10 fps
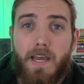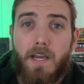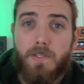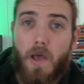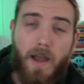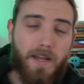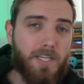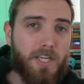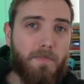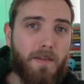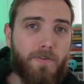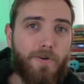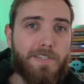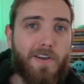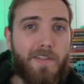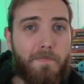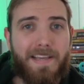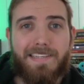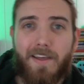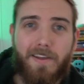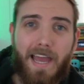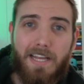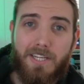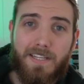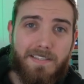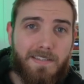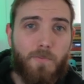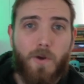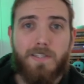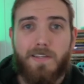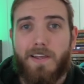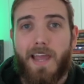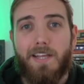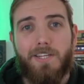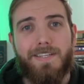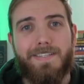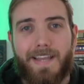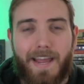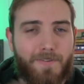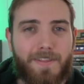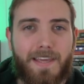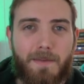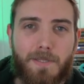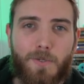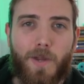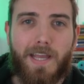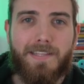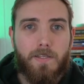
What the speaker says: So I'm going to share my thoughts on the best locations, the worst locations, and everything in between.